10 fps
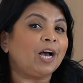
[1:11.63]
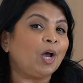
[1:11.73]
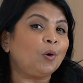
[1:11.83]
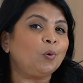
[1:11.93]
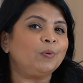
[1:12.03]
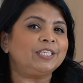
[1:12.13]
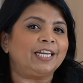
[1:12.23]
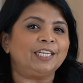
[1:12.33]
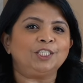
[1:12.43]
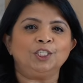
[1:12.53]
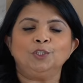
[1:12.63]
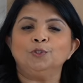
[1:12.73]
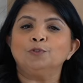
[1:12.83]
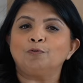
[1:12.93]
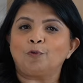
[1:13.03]
I always like to
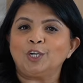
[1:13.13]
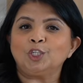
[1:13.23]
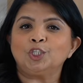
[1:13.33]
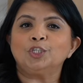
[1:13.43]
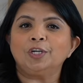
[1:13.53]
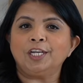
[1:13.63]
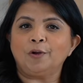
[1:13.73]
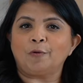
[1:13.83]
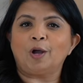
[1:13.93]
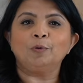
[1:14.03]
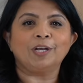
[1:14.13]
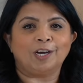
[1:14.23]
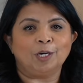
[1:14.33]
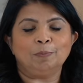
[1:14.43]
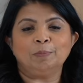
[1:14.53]
use freshly ground
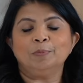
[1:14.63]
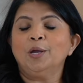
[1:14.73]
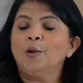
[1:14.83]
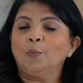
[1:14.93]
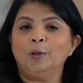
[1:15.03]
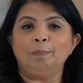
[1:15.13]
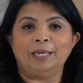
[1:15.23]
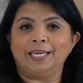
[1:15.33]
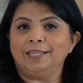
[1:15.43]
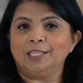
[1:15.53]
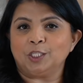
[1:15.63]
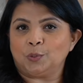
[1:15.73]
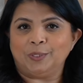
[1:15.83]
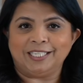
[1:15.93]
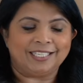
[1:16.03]
cardamom when making the
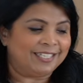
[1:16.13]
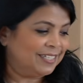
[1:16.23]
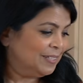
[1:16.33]
sweet.